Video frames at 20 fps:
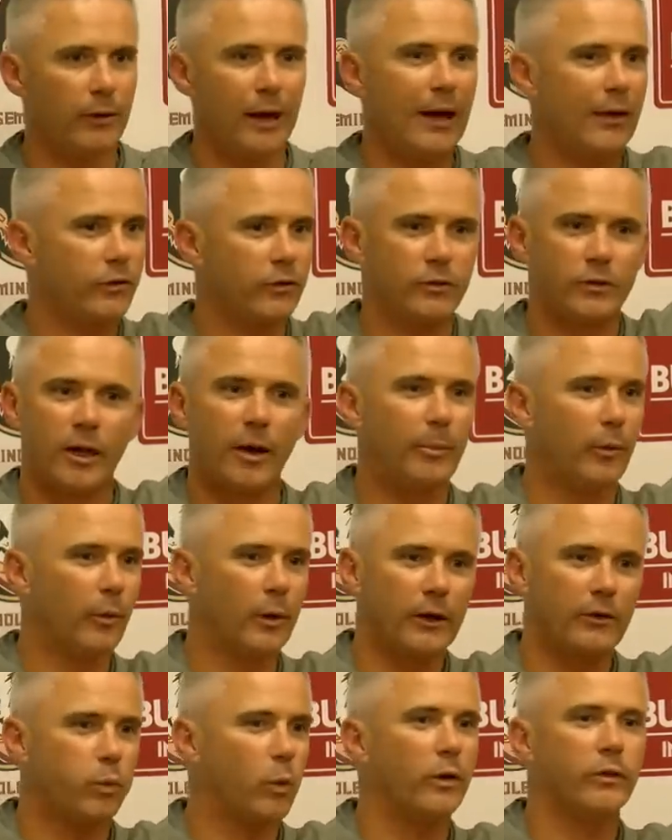Last couple
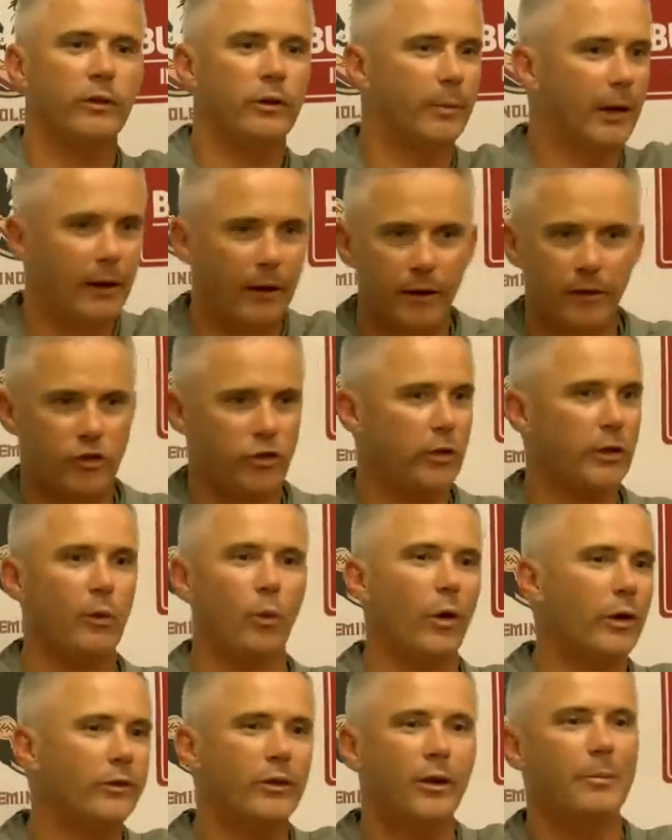weeks wasn't about LSU. It
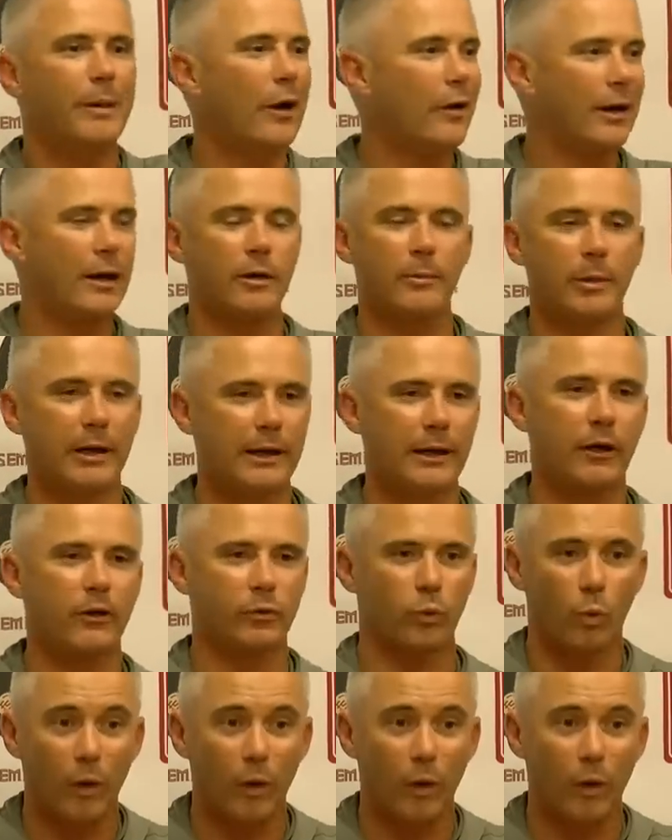wasn't about anybody else.